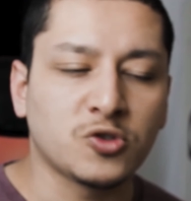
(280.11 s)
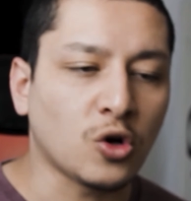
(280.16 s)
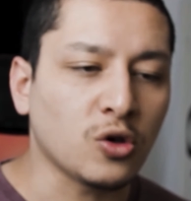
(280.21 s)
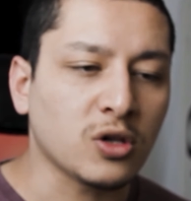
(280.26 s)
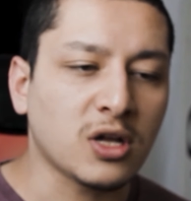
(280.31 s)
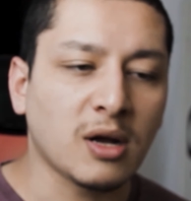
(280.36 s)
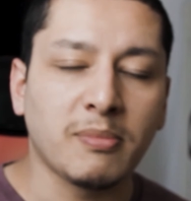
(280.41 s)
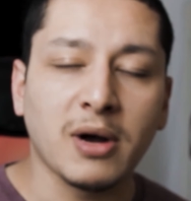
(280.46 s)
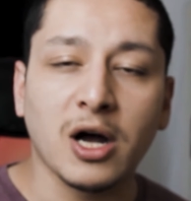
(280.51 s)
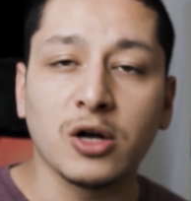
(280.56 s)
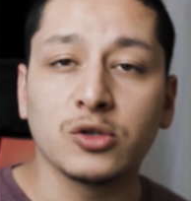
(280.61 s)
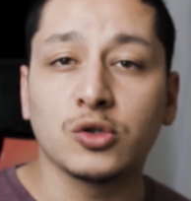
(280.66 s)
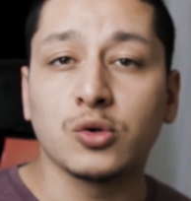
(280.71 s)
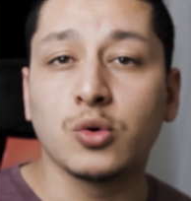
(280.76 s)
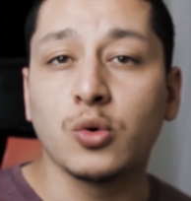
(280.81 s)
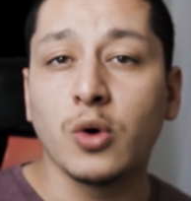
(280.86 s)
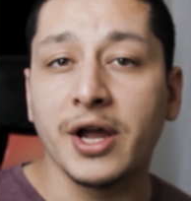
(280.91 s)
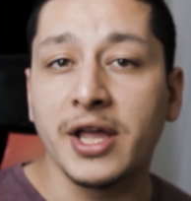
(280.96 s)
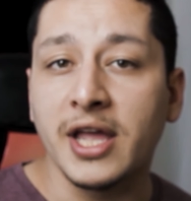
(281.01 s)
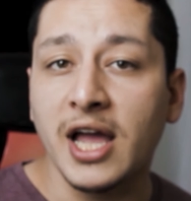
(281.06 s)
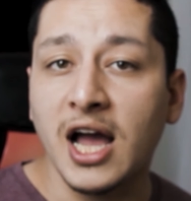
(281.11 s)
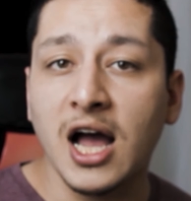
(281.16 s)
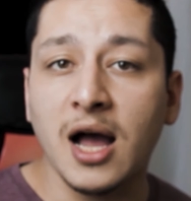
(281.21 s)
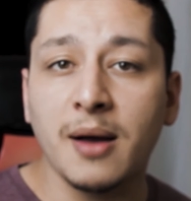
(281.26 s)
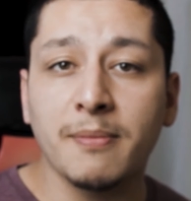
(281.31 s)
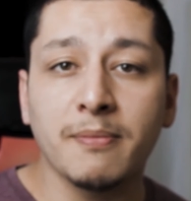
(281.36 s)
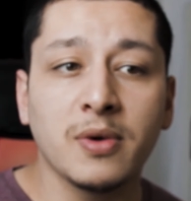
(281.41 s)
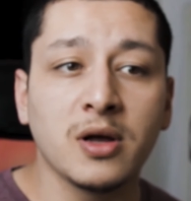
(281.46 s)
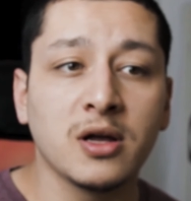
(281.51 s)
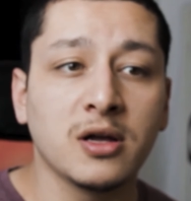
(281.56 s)
talk about who I
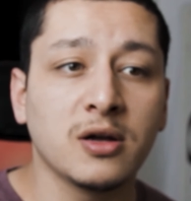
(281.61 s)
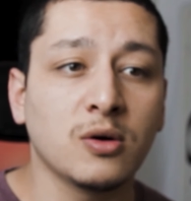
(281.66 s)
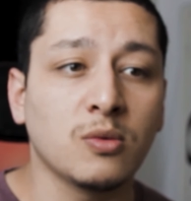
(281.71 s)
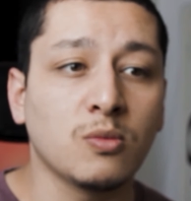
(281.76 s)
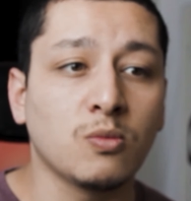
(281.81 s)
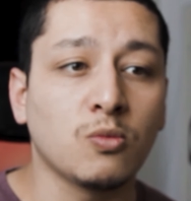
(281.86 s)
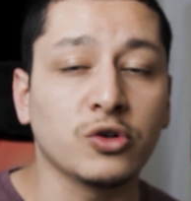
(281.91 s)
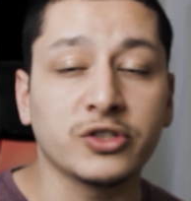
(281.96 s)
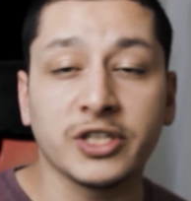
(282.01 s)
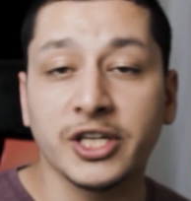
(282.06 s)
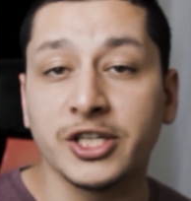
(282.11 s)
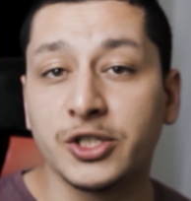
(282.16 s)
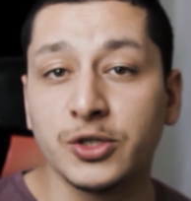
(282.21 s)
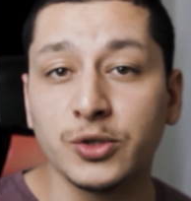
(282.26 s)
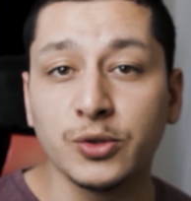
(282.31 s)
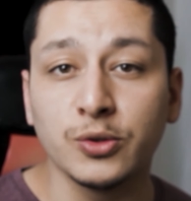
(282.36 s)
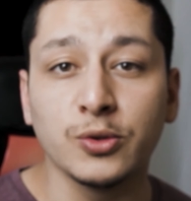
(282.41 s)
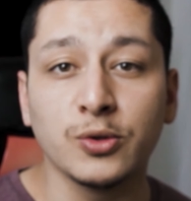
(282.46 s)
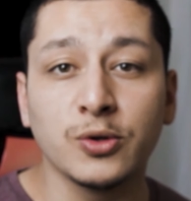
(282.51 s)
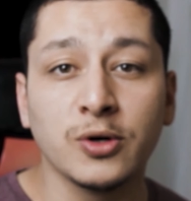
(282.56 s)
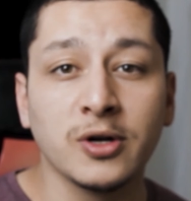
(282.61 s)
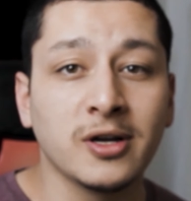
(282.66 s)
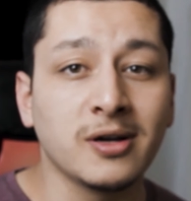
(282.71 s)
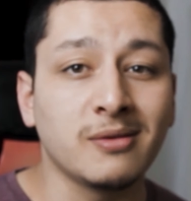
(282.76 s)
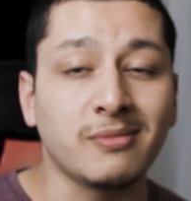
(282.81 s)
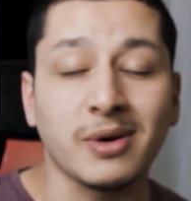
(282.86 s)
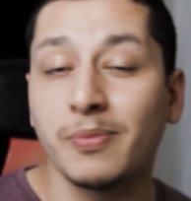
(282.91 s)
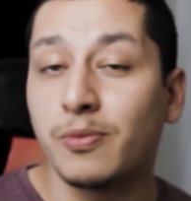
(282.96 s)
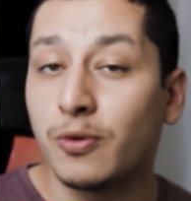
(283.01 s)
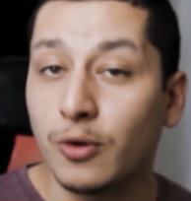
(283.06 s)
am, what I do,
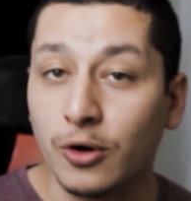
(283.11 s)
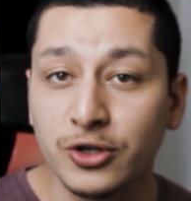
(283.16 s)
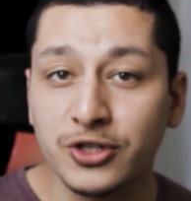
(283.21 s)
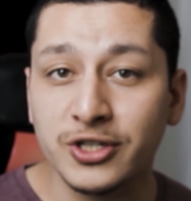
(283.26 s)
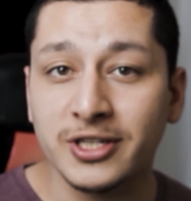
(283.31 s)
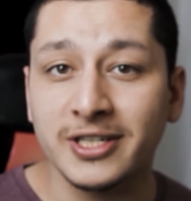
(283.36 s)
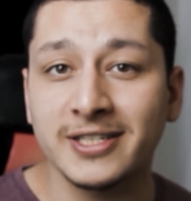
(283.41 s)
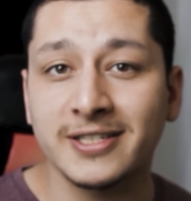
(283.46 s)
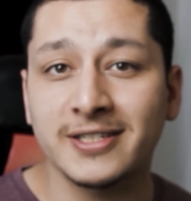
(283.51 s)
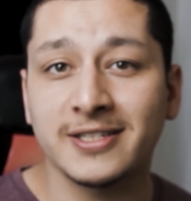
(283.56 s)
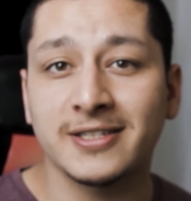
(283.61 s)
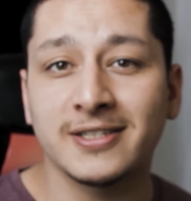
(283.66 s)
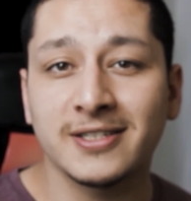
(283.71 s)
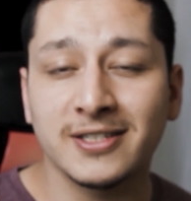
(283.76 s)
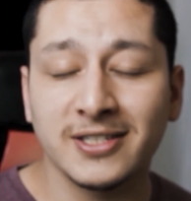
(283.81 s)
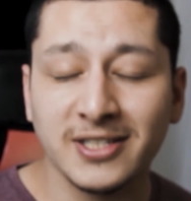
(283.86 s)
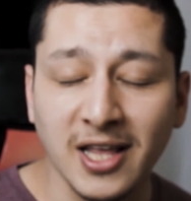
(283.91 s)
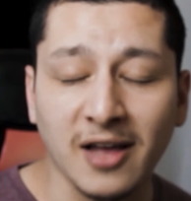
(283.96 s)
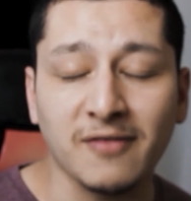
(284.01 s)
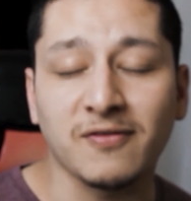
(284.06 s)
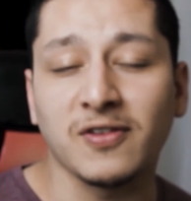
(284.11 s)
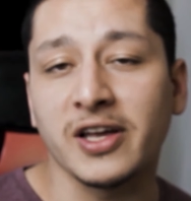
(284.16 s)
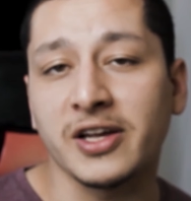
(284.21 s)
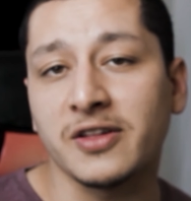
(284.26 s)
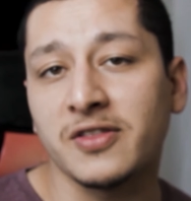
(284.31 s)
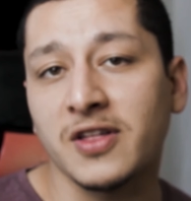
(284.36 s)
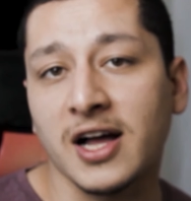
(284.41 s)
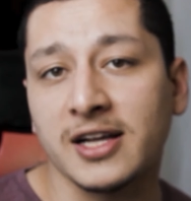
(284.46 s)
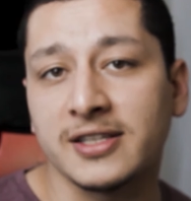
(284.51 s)
my process, stuff like